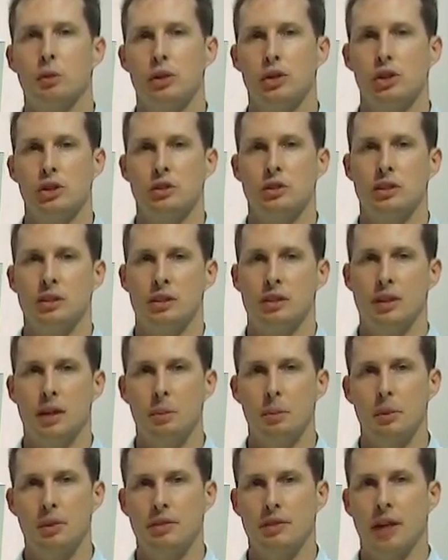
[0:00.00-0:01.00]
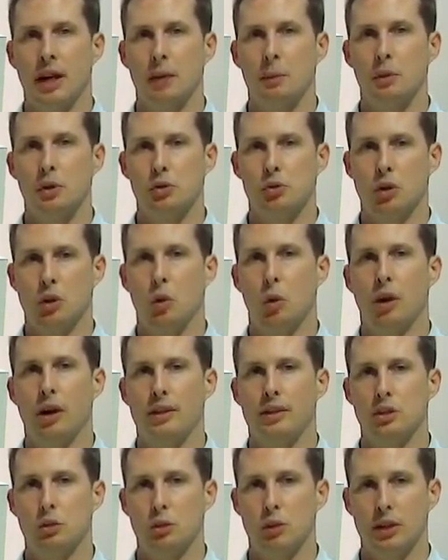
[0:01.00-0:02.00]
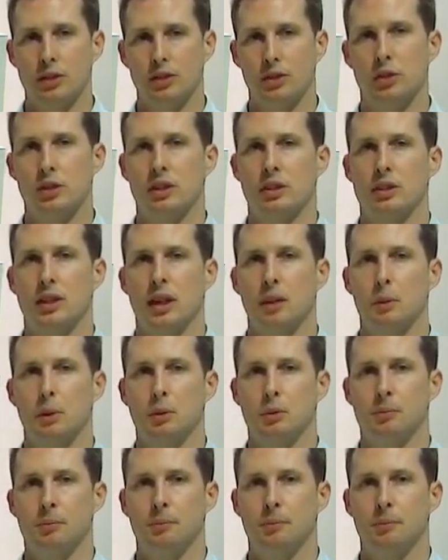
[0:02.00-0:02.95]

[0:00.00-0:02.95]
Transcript: reducing the number of cables required to run to the table.